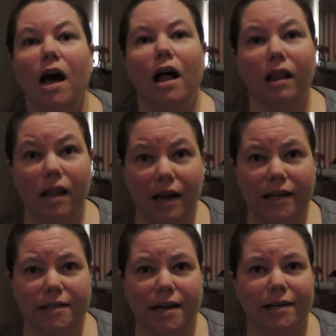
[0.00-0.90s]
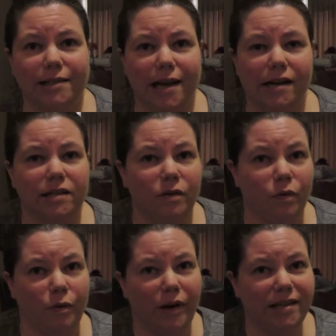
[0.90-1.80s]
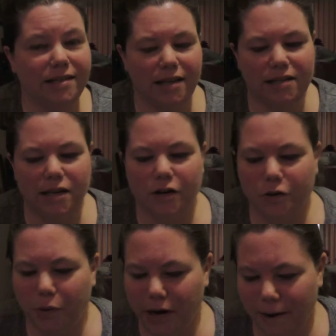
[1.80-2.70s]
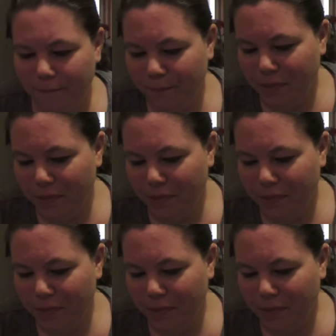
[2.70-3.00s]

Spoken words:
Alliance contact in the White Sun territory.